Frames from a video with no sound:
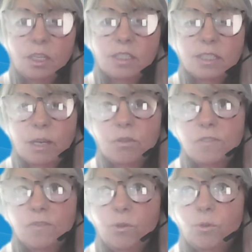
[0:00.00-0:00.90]

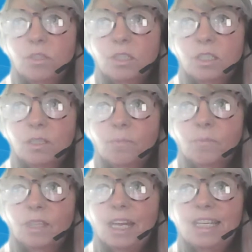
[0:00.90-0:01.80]
Salesforce
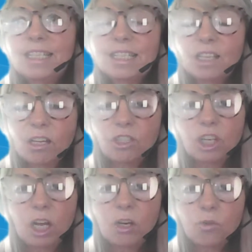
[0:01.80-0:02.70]
is such
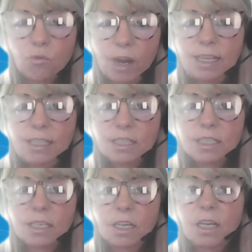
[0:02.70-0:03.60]
a great